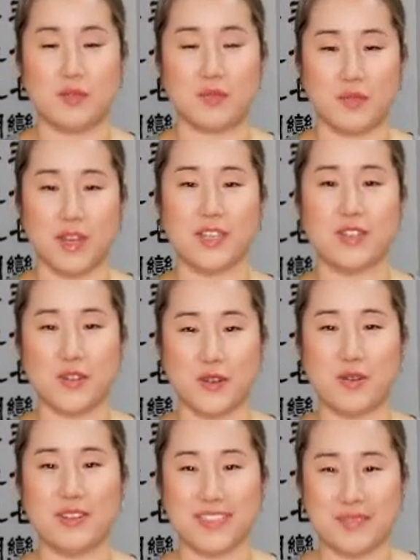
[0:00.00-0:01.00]
Raise your
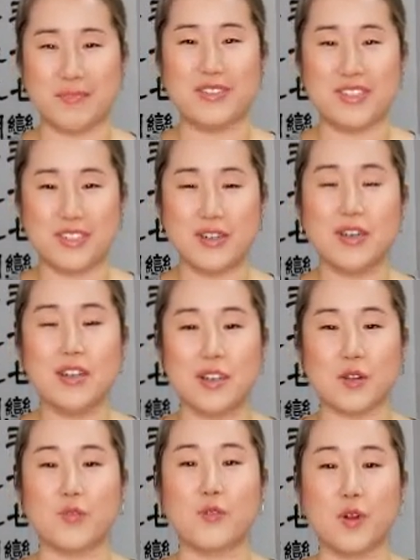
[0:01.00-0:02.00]
core temperature,
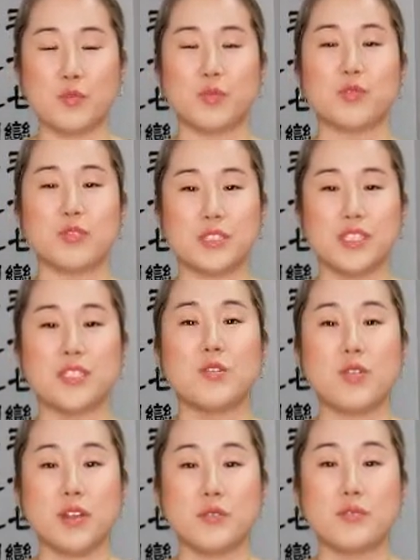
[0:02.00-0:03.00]
therefore boosting your
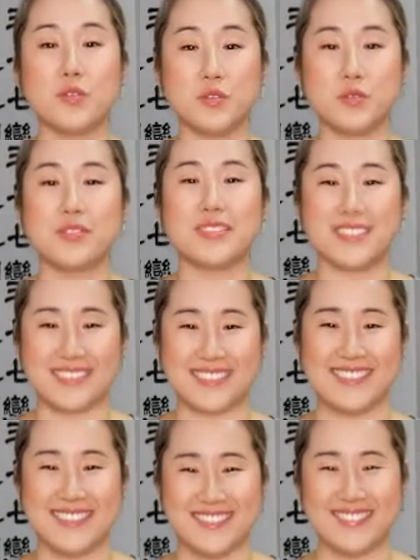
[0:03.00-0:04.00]
immune
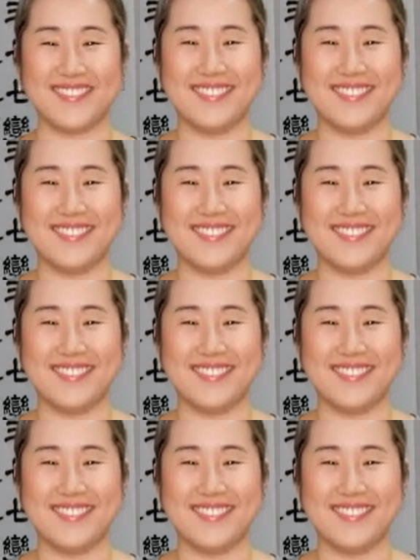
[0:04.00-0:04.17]
system.